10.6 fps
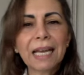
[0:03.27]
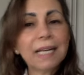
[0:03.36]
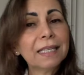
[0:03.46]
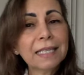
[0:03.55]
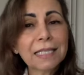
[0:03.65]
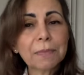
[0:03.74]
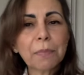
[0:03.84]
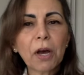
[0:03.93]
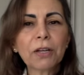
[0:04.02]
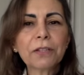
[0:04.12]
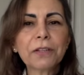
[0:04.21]
This is
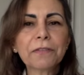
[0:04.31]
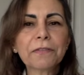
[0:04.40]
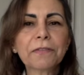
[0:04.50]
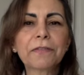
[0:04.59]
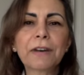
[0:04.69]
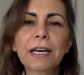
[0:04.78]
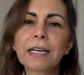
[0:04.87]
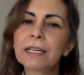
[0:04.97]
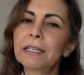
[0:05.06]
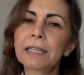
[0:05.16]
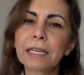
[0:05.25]
part of
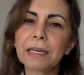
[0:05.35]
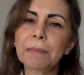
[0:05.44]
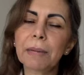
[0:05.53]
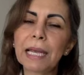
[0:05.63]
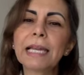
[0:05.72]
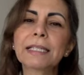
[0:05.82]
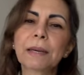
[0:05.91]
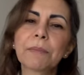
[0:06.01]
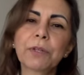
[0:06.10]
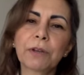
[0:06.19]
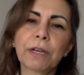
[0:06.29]
the playlist
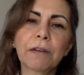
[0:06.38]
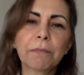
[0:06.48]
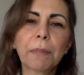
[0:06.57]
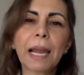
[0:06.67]
I'm doing on